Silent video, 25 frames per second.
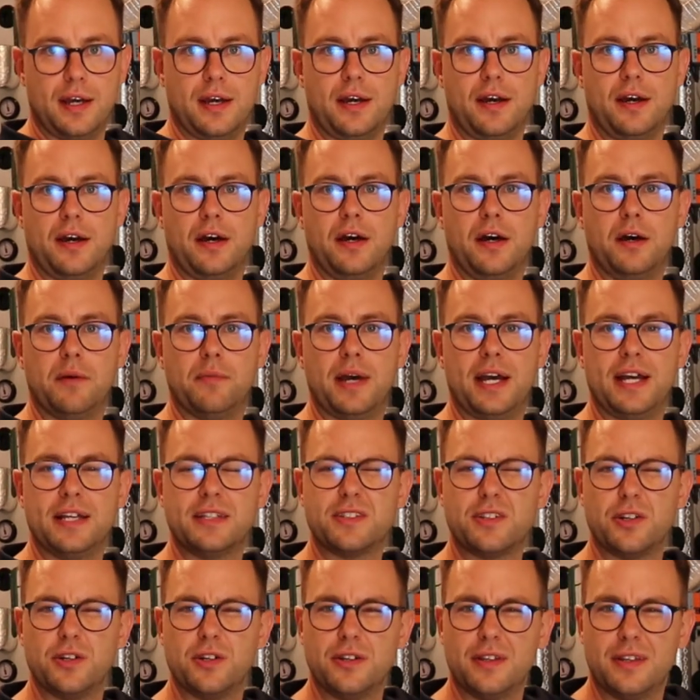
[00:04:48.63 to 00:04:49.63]
and
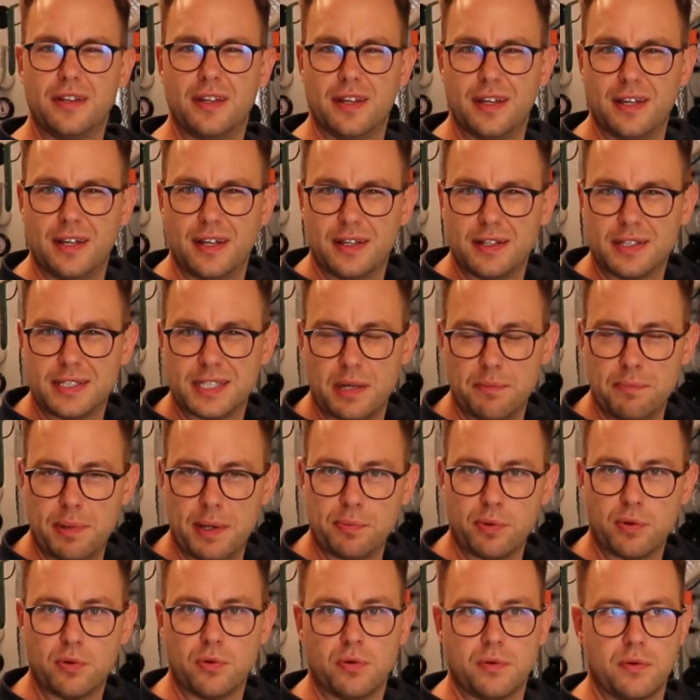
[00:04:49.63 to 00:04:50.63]
so some
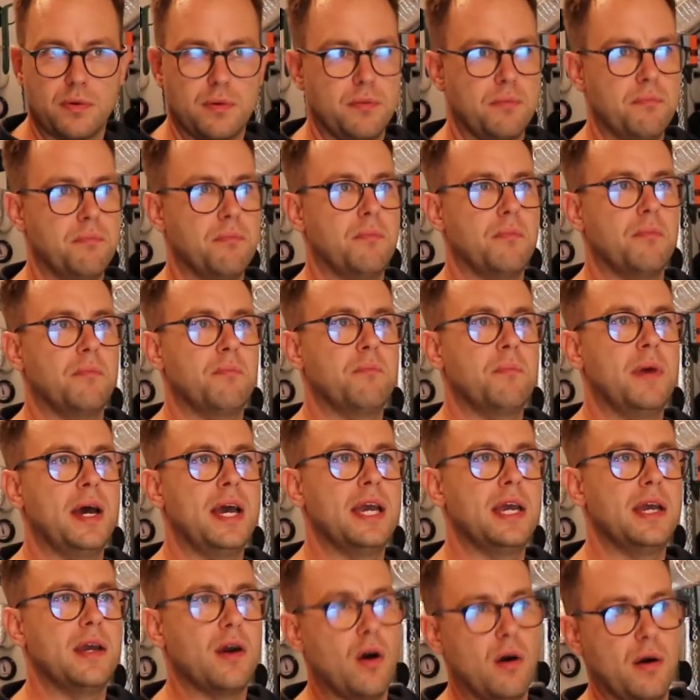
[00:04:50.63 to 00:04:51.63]
people
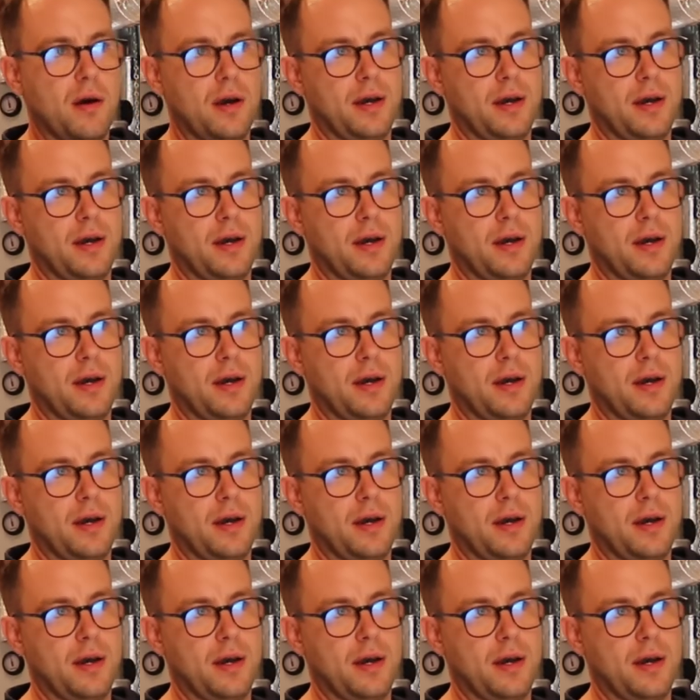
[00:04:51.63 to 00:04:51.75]
may